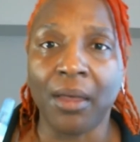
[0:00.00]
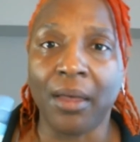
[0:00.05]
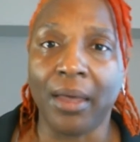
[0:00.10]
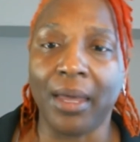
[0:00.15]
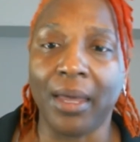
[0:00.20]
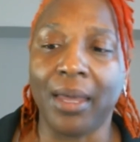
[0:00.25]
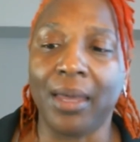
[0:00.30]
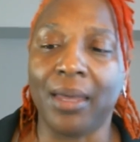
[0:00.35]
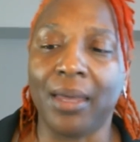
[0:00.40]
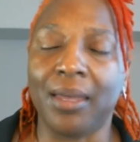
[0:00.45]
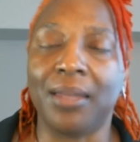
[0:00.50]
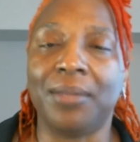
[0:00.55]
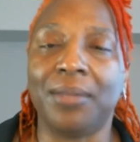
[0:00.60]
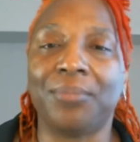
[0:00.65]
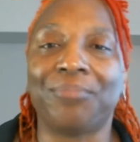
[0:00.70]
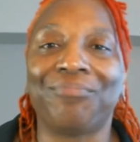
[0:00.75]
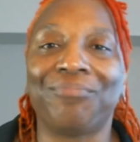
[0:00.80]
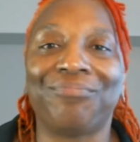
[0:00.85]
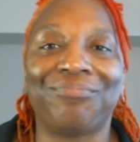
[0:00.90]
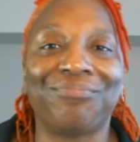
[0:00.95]

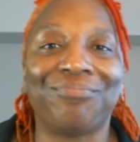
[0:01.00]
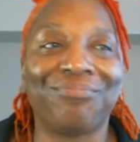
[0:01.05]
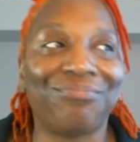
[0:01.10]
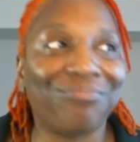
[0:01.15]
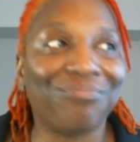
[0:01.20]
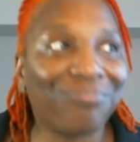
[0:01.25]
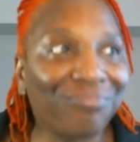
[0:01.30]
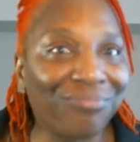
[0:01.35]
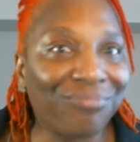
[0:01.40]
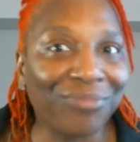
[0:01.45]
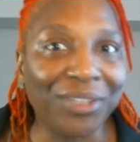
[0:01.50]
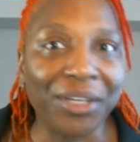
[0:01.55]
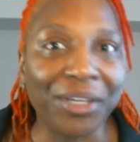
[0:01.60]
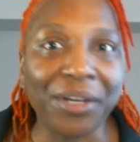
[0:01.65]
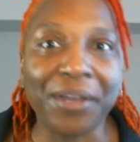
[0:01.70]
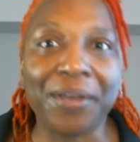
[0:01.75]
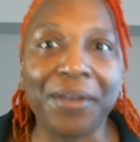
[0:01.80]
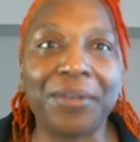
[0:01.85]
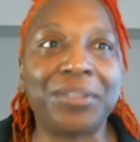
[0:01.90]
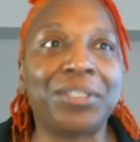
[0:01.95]
And, you
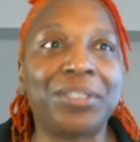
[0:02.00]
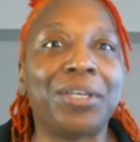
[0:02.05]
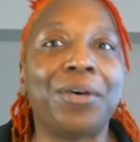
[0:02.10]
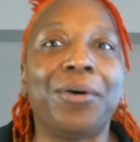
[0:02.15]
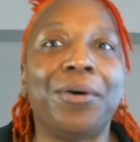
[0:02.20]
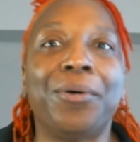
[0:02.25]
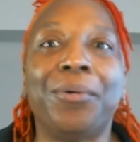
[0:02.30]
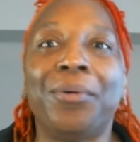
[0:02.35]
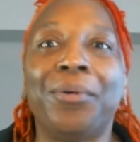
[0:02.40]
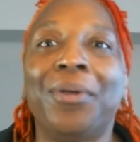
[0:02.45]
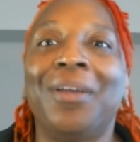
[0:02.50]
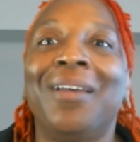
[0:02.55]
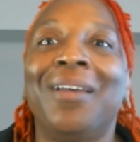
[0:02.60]
know, so